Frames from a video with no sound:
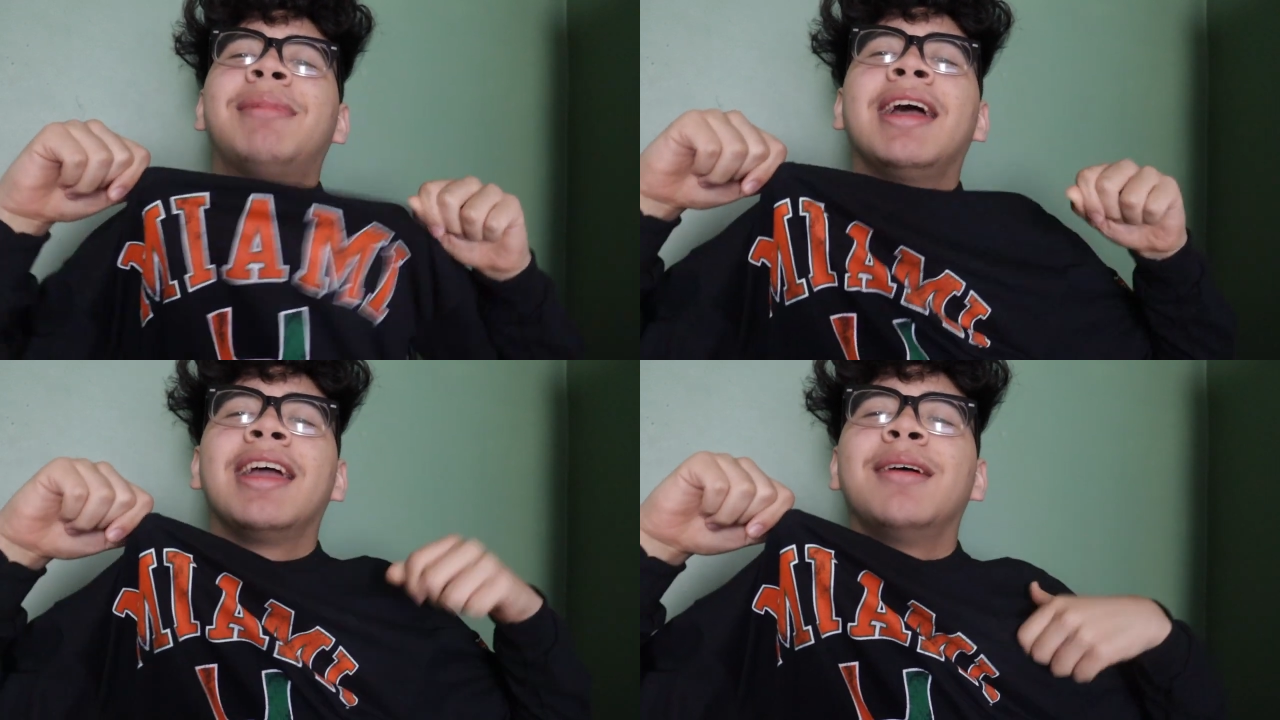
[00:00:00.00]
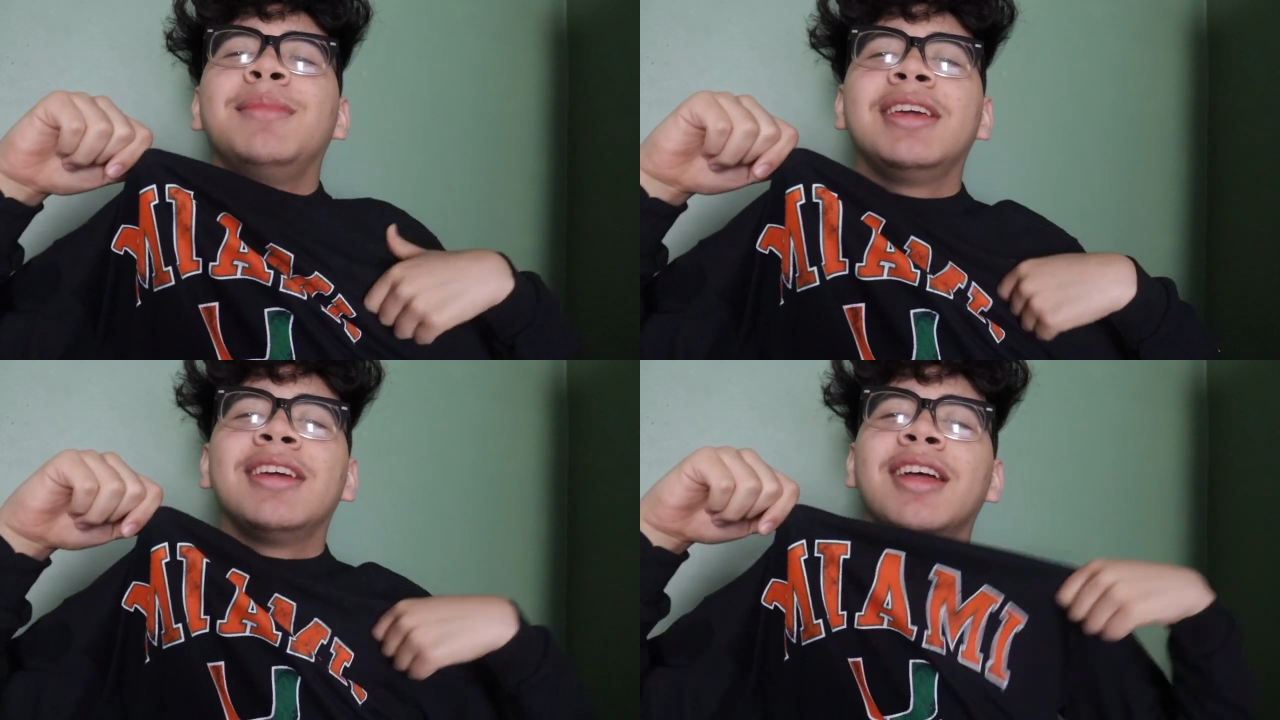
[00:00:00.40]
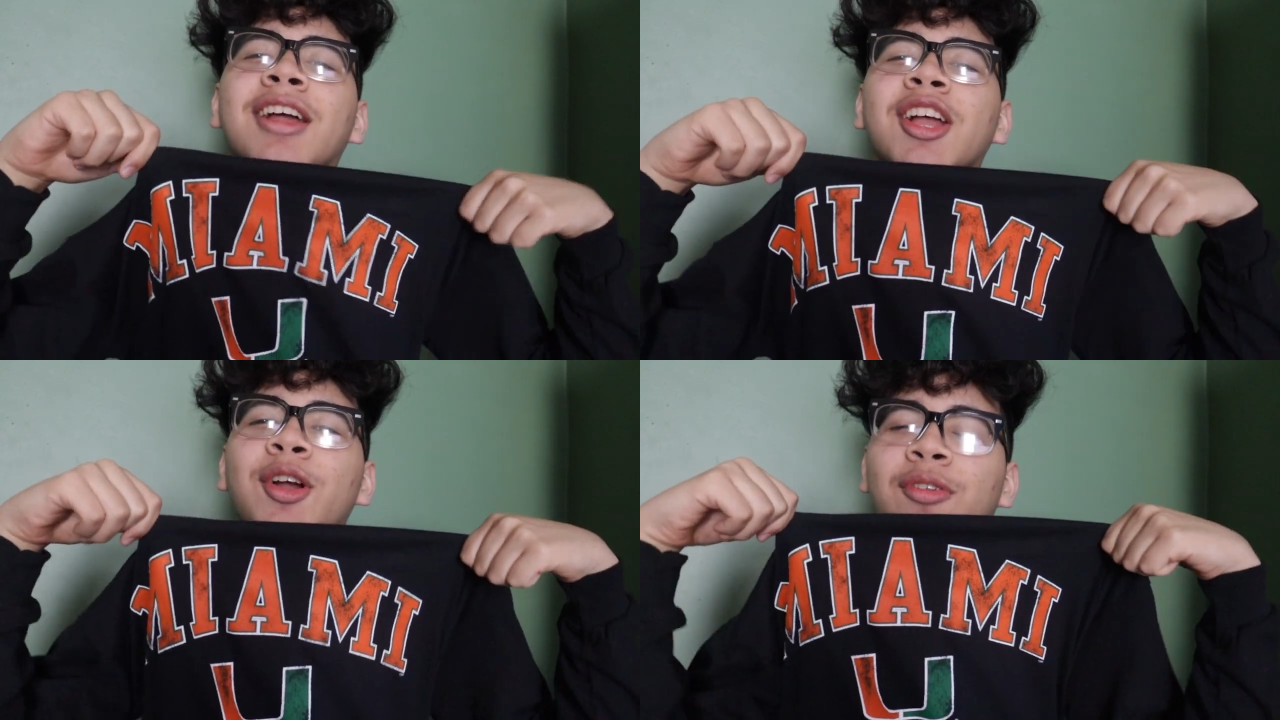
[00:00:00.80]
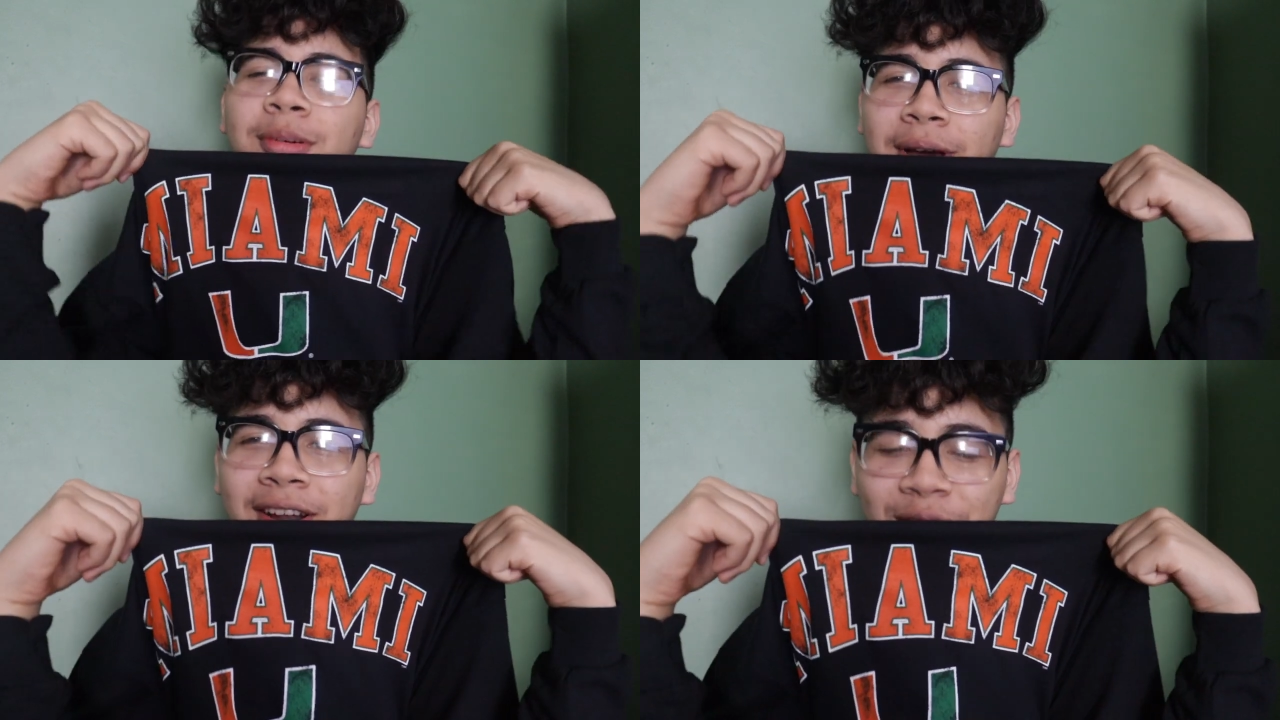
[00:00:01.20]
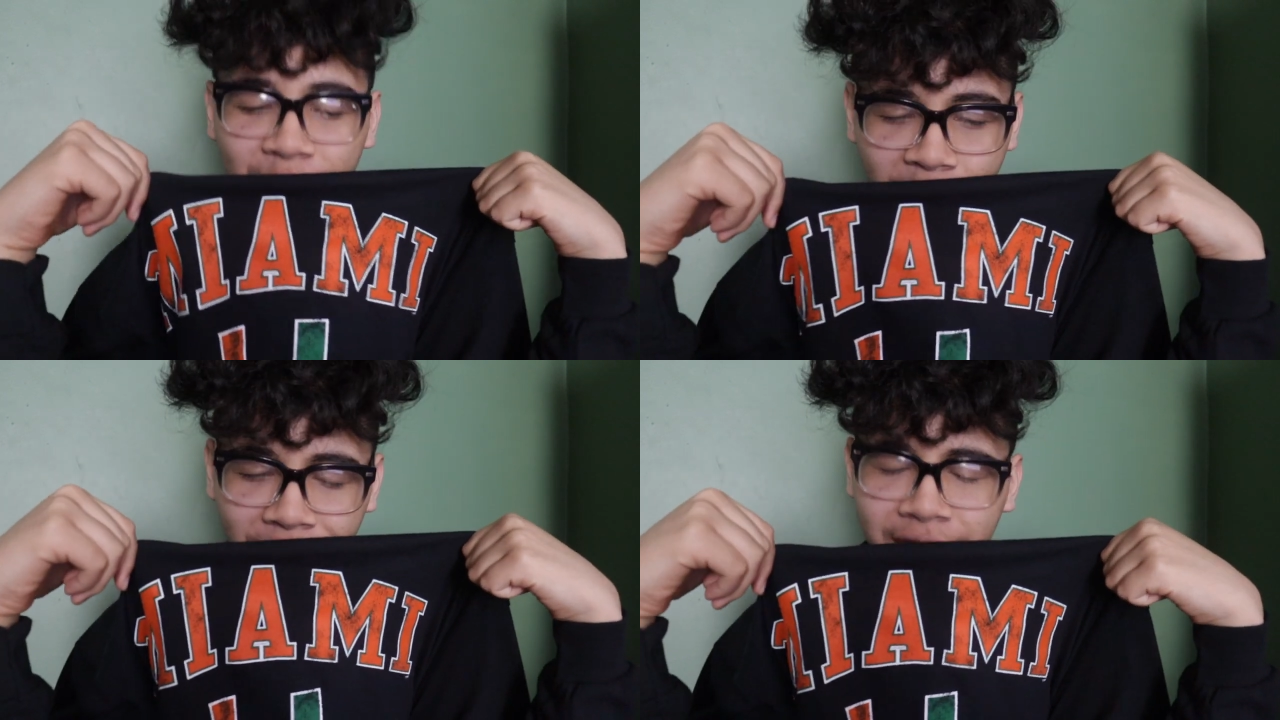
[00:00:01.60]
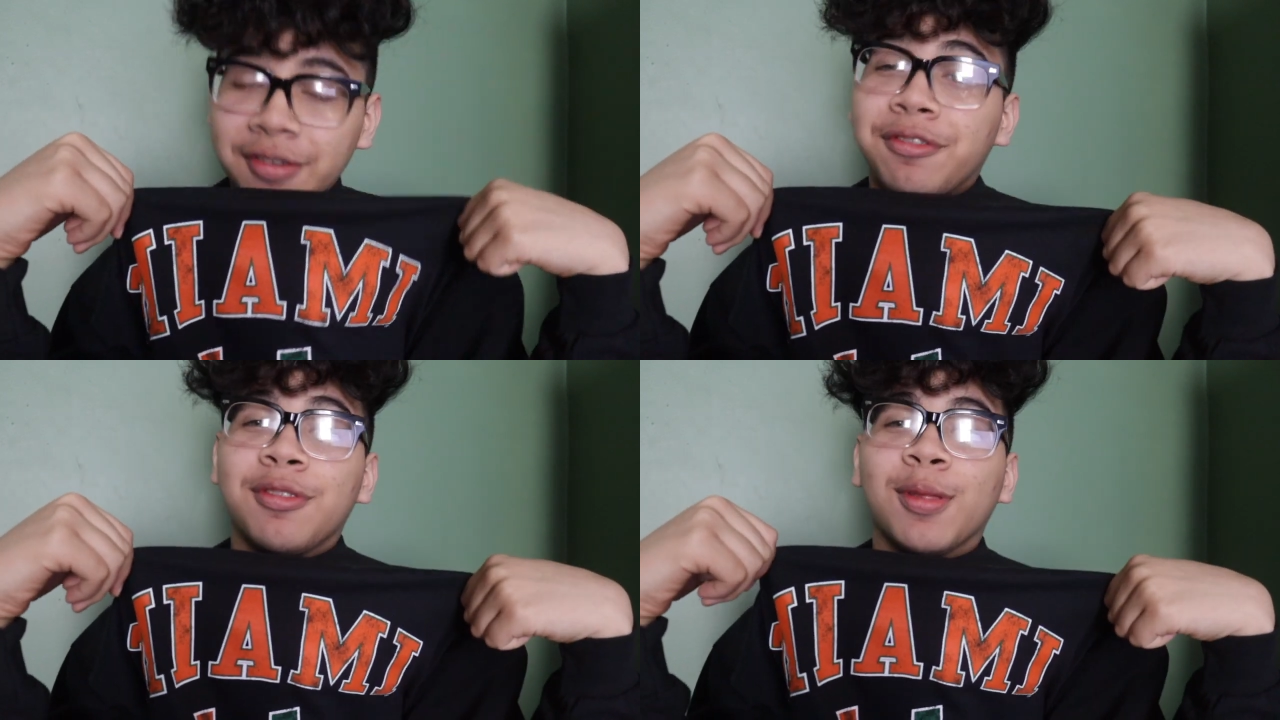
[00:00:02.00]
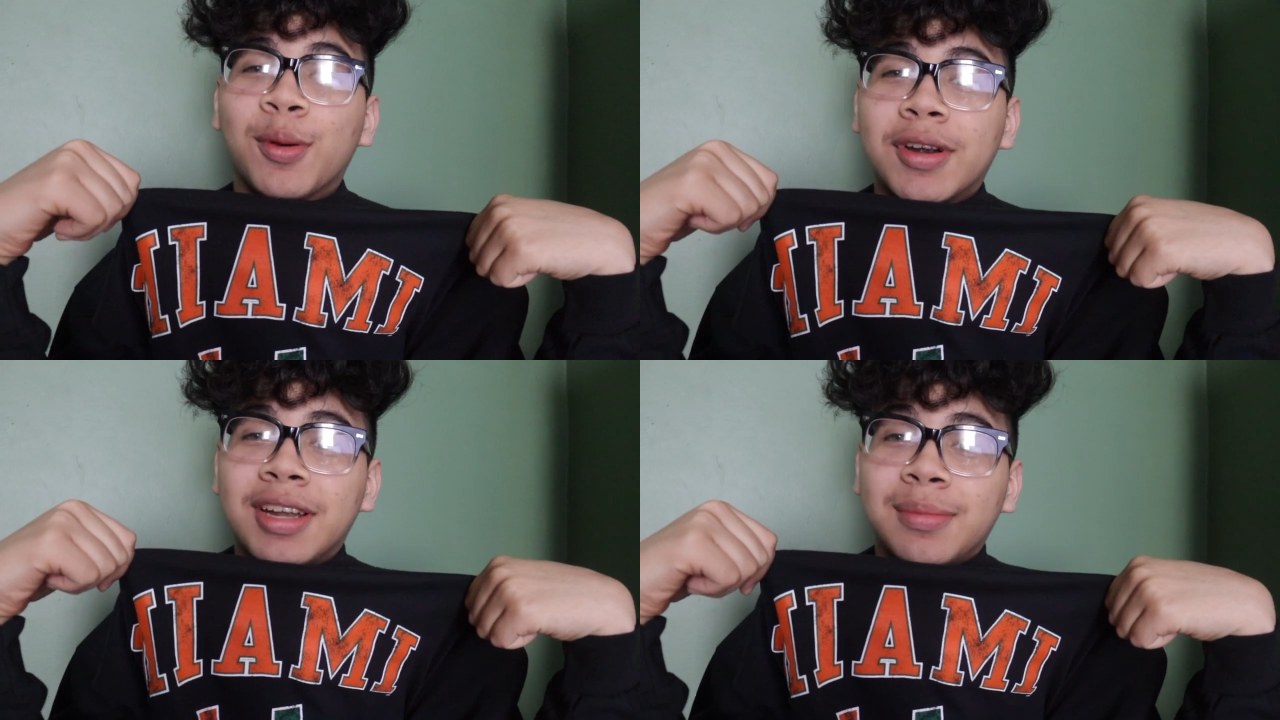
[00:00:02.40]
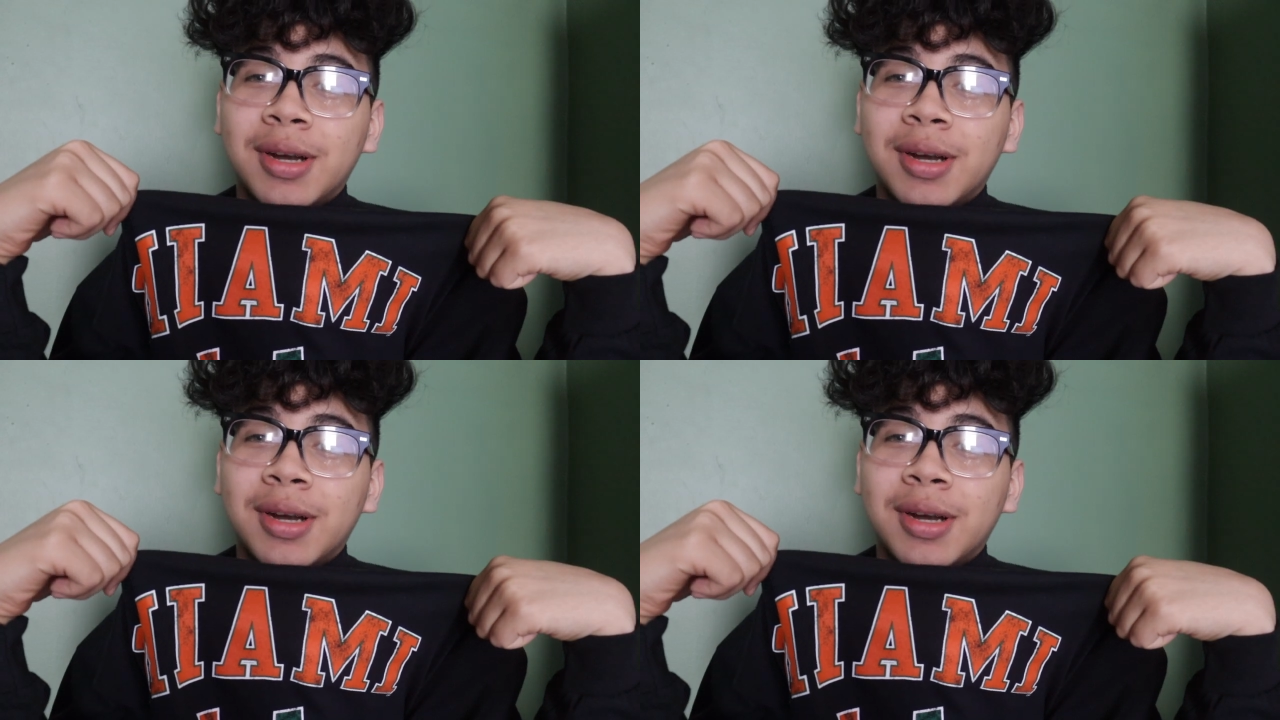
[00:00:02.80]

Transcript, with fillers: Miami we're about to go over to Florida,